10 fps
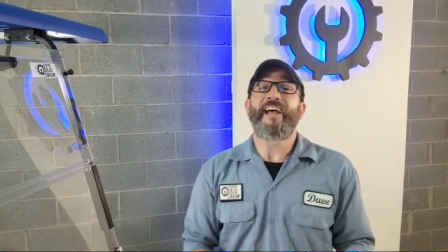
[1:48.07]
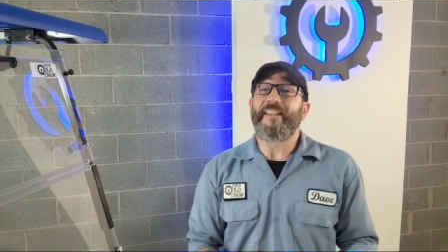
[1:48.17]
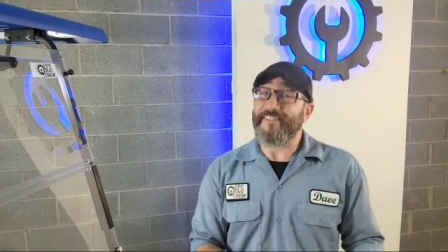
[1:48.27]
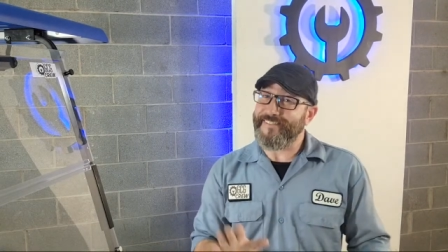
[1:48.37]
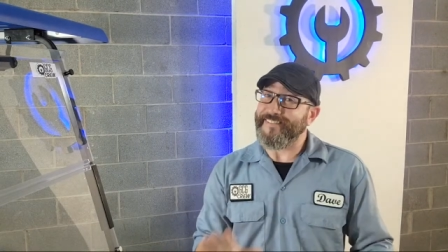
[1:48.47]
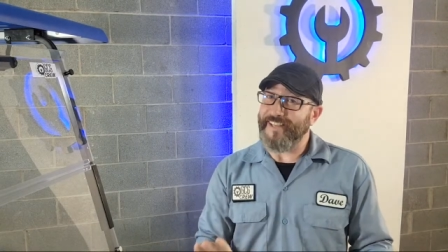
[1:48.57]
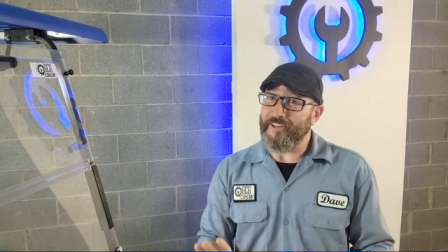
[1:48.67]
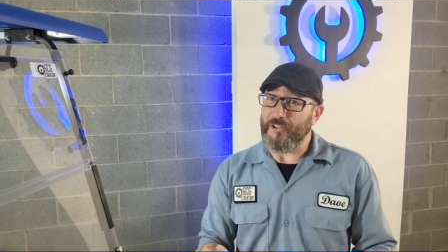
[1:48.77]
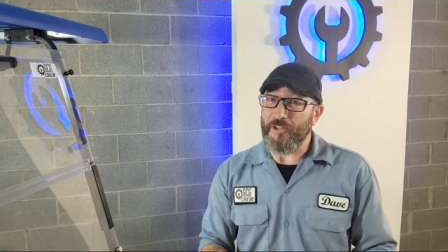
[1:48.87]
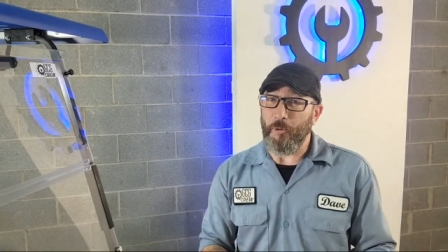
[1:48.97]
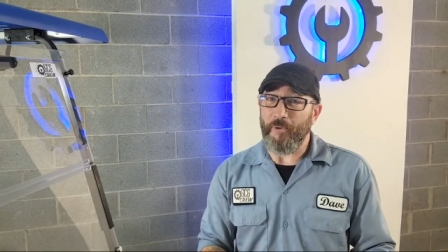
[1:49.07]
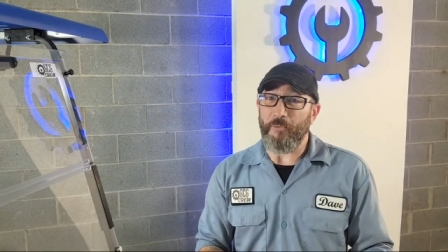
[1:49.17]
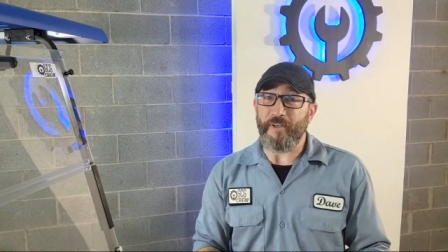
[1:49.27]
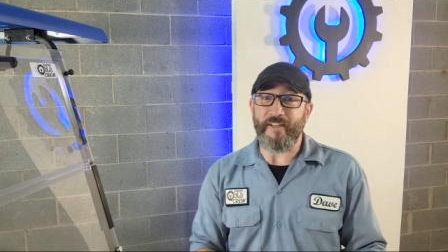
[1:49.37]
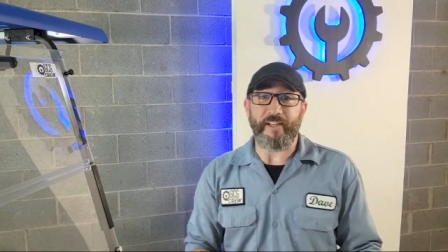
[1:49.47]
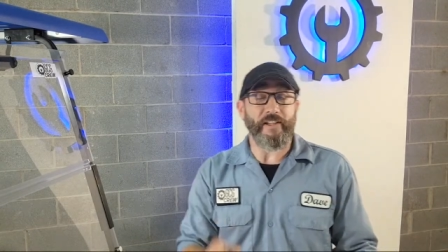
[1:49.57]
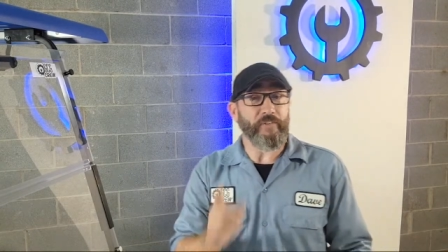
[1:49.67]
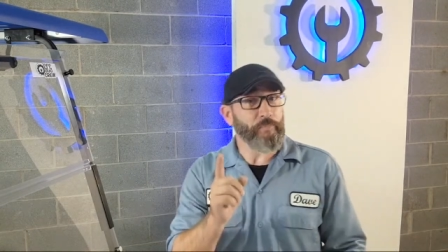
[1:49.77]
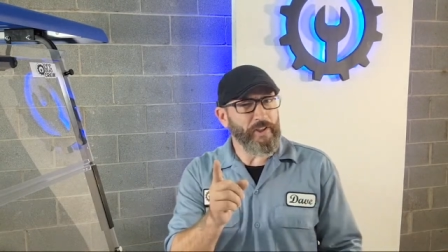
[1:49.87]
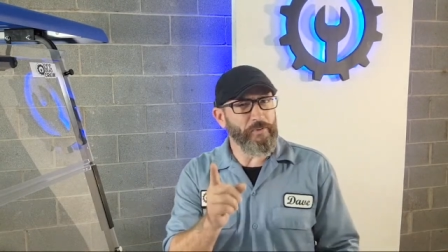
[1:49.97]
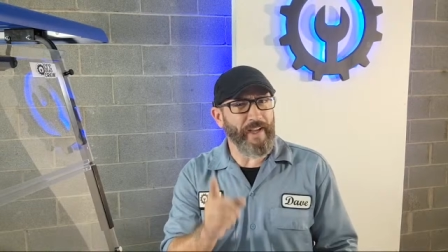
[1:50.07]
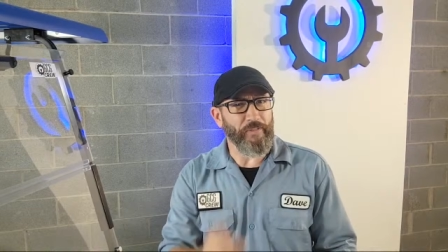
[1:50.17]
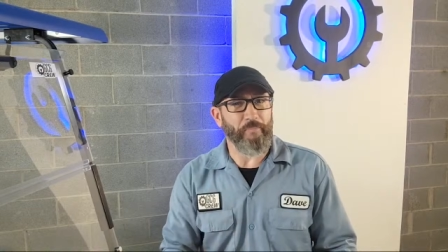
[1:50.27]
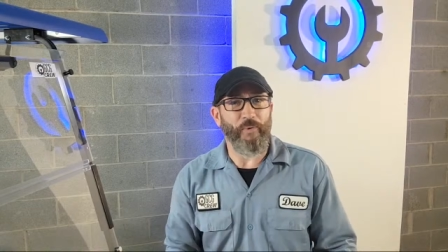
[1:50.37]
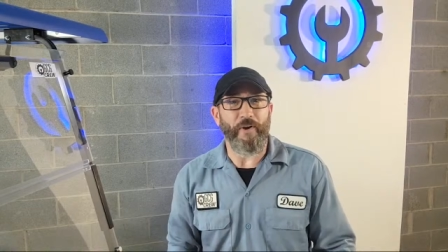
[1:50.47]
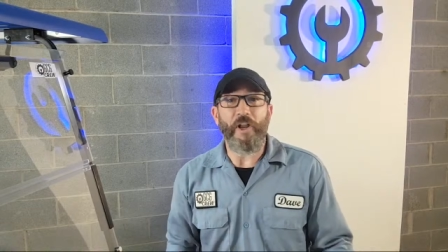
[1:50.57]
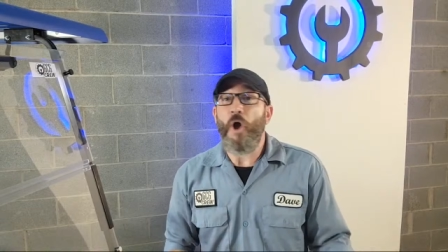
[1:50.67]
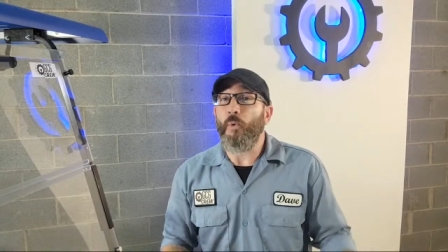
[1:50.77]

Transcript: this is getting a little bit ridiculous, but you get the point.